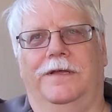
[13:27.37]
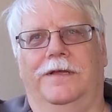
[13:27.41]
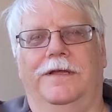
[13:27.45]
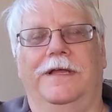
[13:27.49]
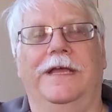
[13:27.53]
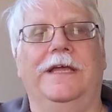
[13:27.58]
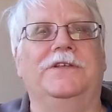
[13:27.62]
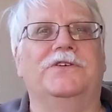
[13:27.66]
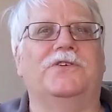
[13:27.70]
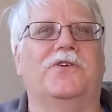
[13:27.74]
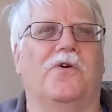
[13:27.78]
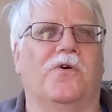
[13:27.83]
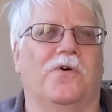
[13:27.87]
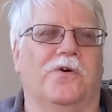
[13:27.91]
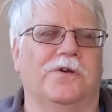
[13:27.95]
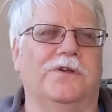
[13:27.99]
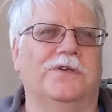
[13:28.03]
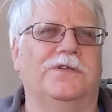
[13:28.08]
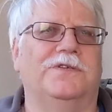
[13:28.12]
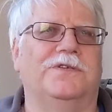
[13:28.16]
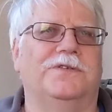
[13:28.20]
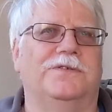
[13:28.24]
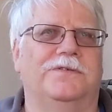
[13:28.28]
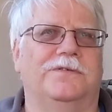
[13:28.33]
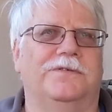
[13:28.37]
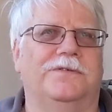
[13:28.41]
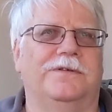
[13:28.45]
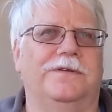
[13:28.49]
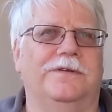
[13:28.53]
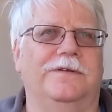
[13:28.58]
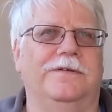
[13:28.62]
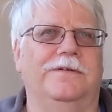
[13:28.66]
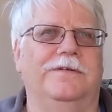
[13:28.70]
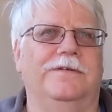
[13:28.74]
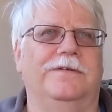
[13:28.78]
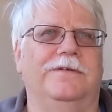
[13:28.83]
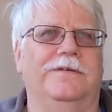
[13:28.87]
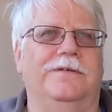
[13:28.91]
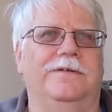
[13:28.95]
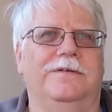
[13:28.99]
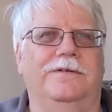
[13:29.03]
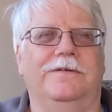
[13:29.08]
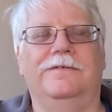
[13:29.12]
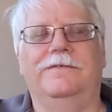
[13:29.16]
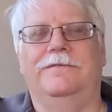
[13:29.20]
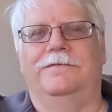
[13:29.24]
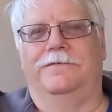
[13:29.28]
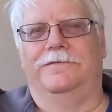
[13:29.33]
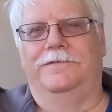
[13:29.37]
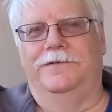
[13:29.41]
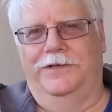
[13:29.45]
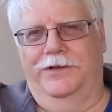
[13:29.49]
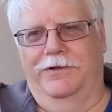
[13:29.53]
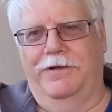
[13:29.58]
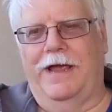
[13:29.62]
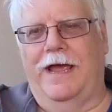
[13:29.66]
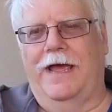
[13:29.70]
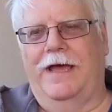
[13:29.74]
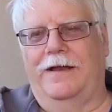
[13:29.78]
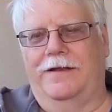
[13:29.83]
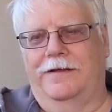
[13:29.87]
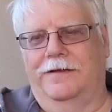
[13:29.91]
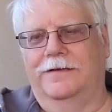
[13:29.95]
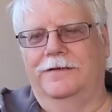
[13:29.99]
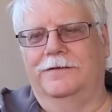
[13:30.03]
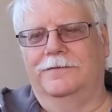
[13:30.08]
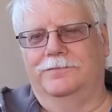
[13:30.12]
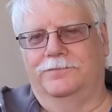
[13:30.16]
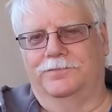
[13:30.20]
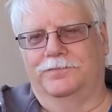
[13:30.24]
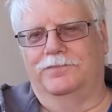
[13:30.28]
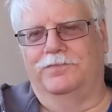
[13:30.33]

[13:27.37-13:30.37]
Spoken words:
Each course you had a